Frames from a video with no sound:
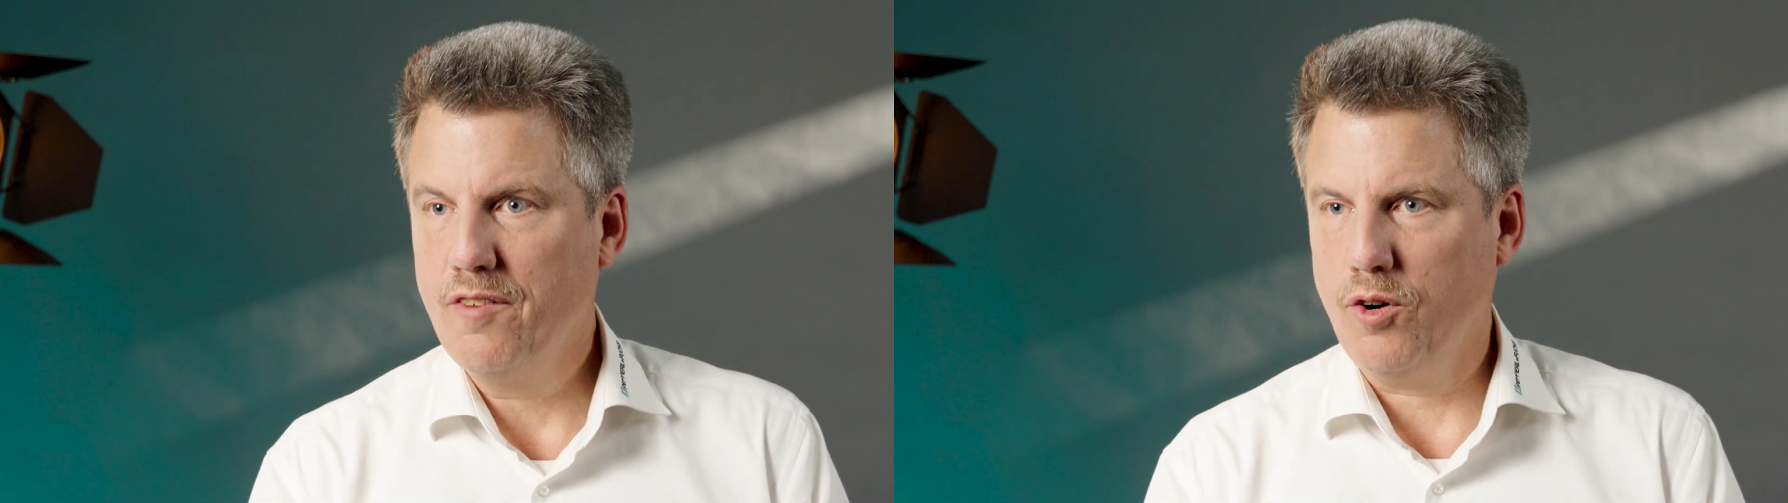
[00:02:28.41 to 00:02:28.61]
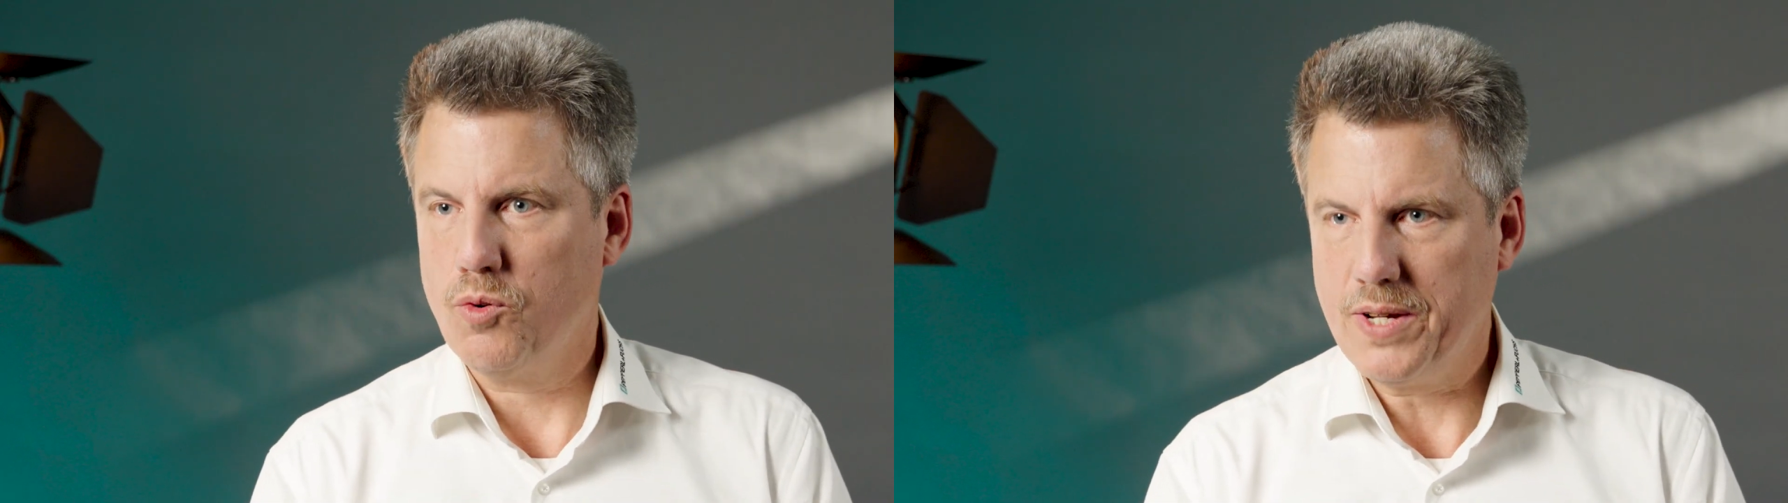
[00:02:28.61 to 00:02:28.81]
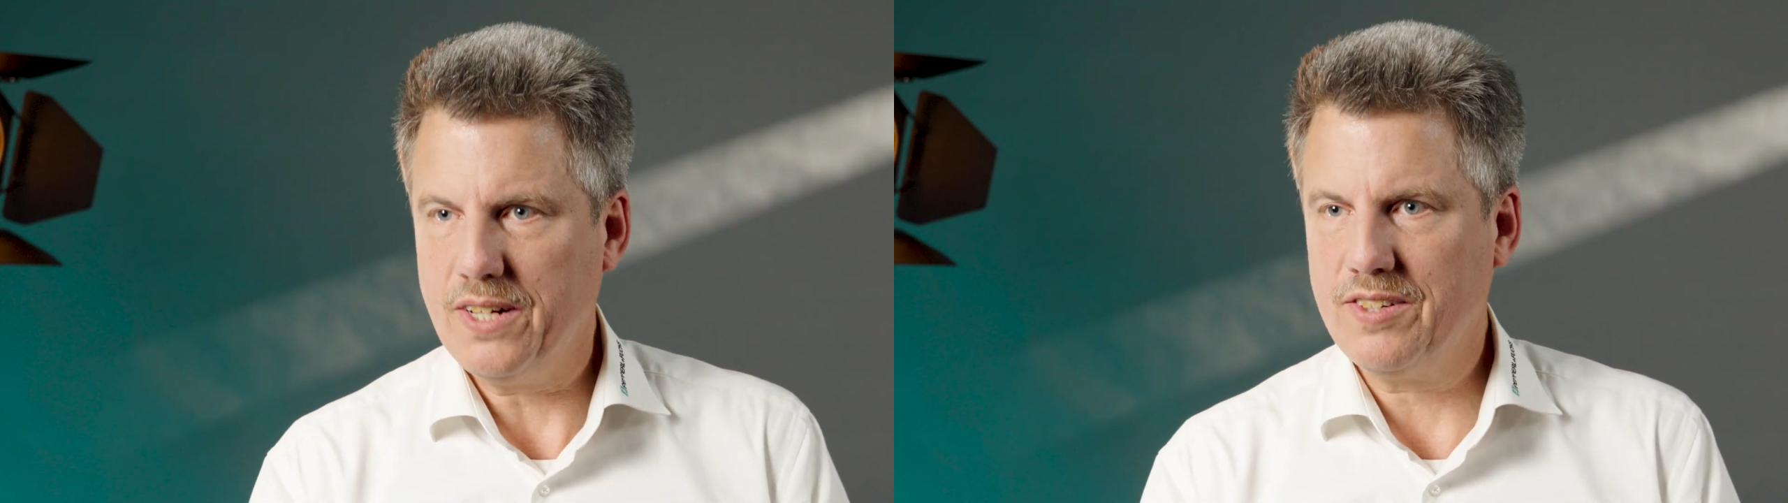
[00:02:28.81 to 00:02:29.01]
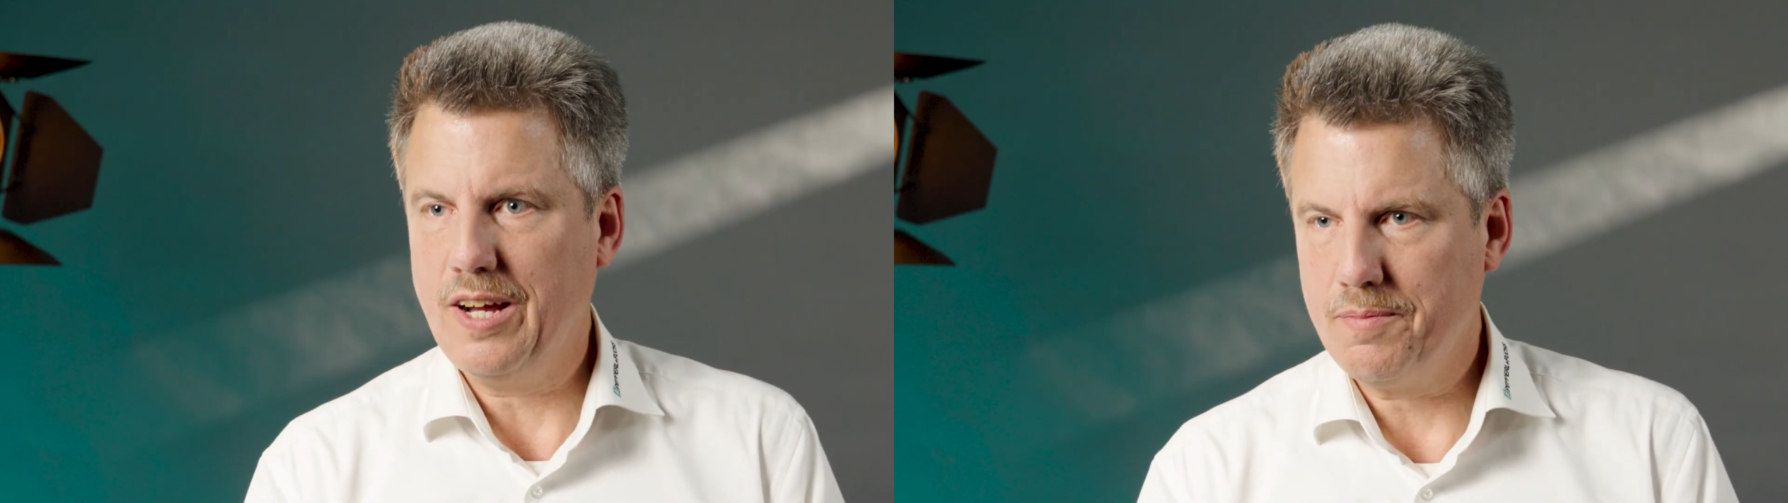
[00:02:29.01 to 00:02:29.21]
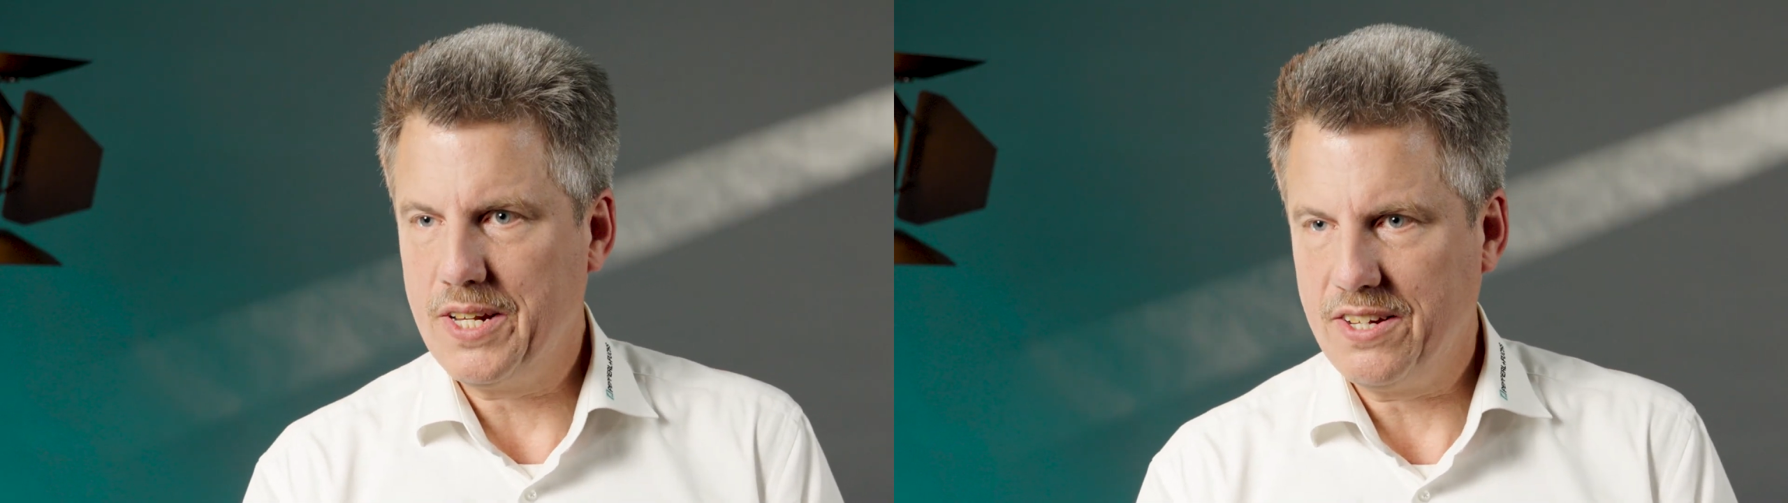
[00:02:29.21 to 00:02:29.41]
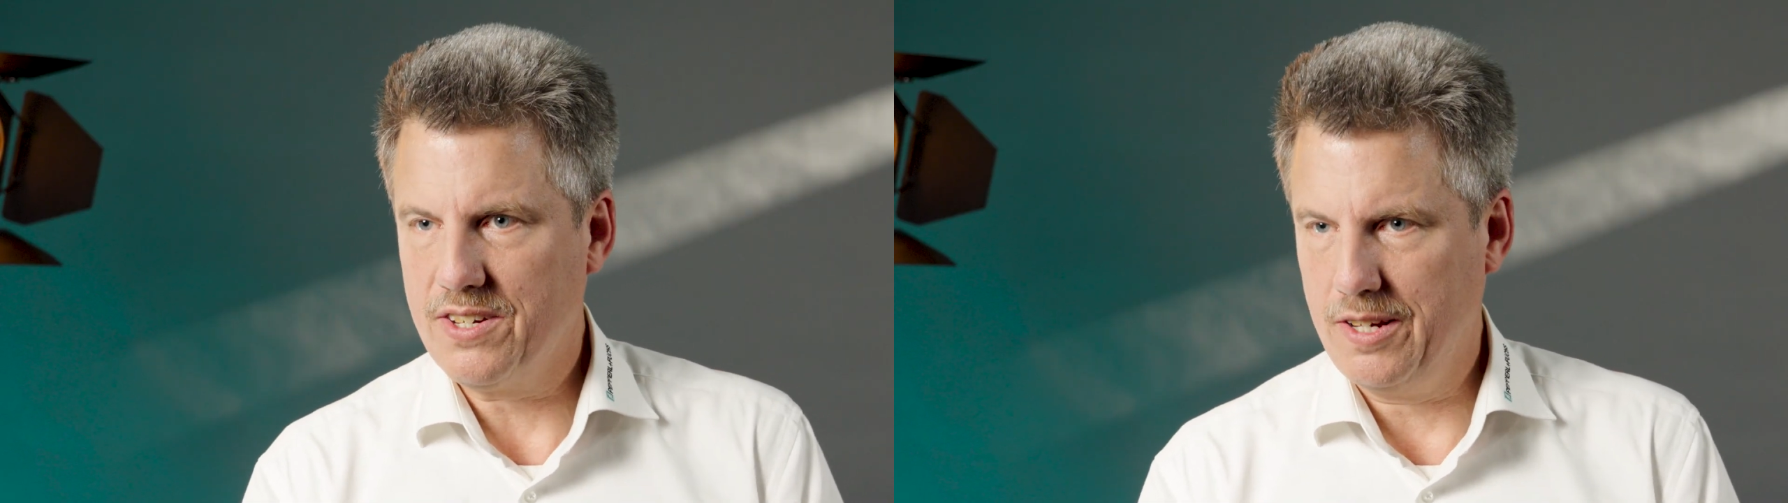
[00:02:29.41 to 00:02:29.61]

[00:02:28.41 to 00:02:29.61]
for real-time data